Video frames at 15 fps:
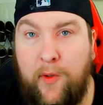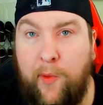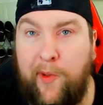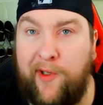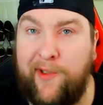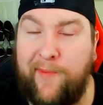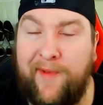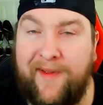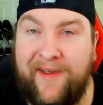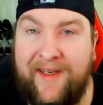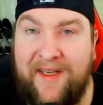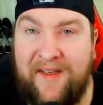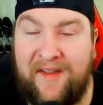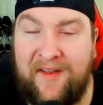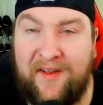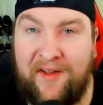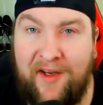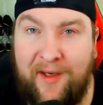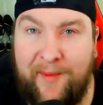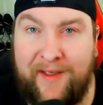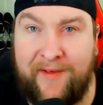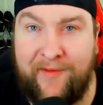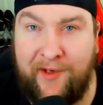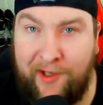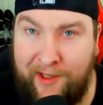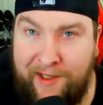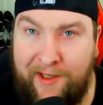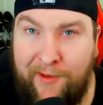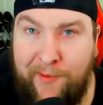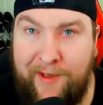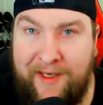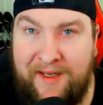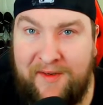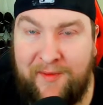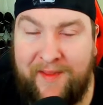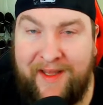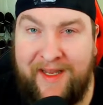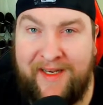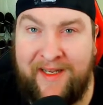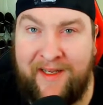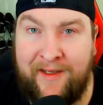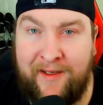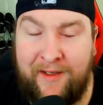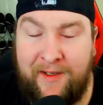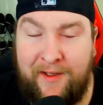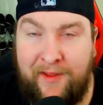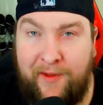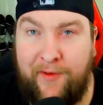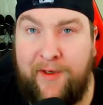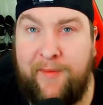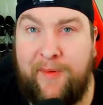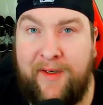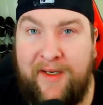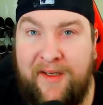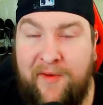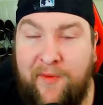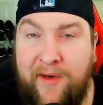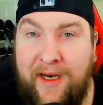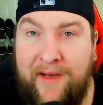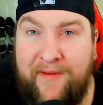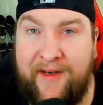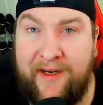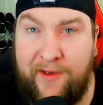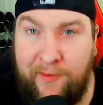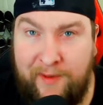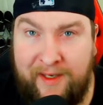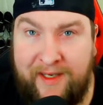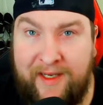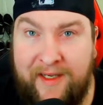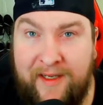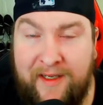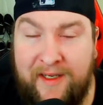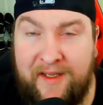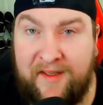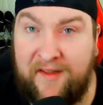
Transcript: Welcome to the latest installment of Cooking Quickies with Andy, the only place where having a quickie is